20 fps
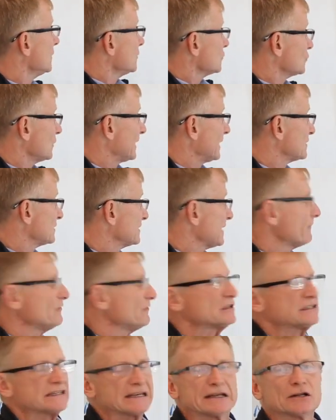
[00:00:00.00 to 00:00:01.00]
so that
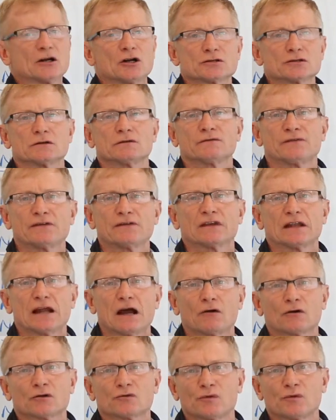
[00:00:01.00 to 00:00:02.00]

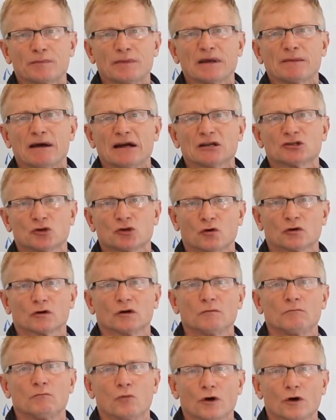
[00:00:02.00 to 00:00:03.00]
$1,750 would be my
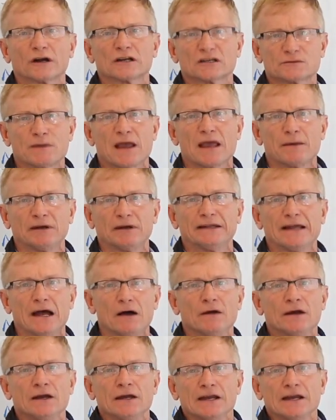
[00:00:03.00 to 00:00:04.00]
total mortgage payment.
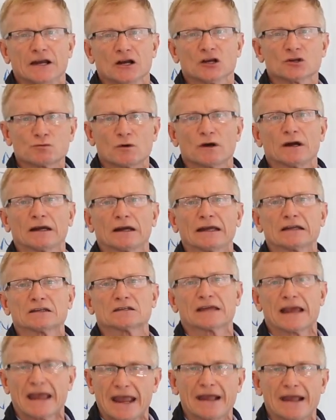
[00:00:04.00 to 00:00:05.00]
Now, here's where it
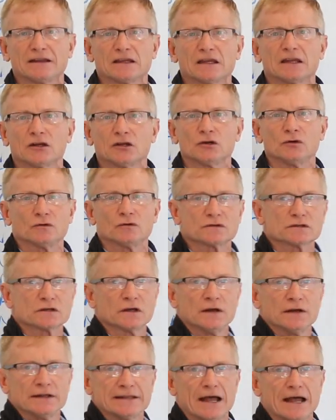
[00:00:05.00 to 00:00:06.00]
gets handy to use.
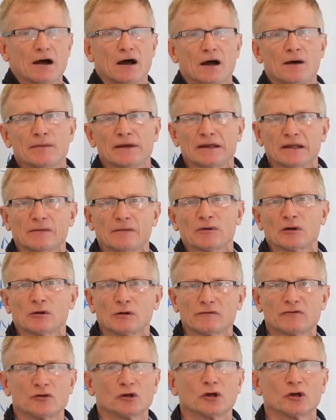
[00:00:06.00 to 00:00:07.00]
Now I'm in the
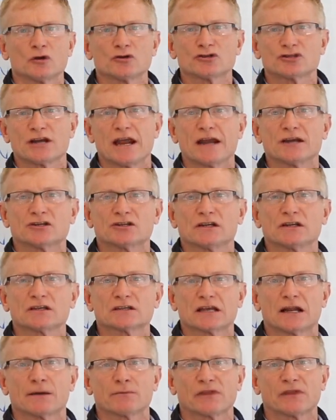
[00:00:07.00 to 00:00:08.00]
middle of
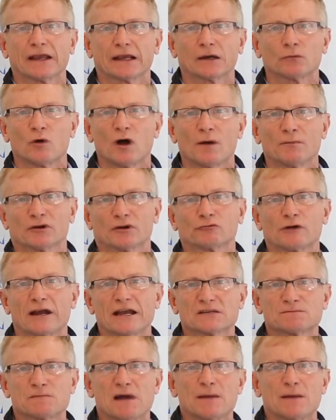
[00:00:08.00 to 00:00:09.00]
negotiations and I'm thinking, well, I'm going to
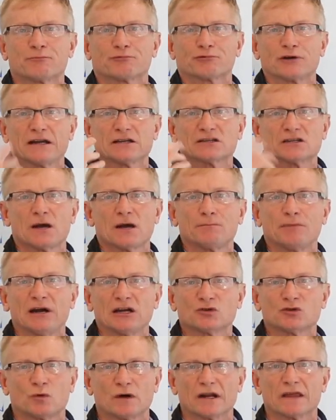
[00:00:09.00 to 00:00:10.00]
raise my price up
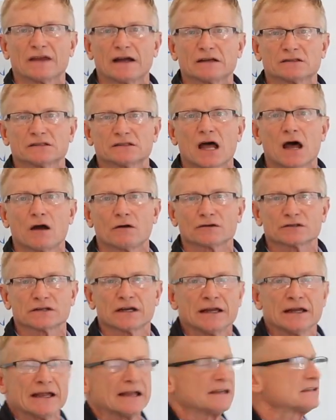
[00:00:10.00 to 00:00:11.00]
by $20,000.
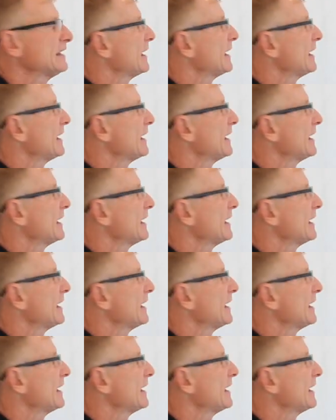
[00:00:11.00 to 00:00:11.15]
Instead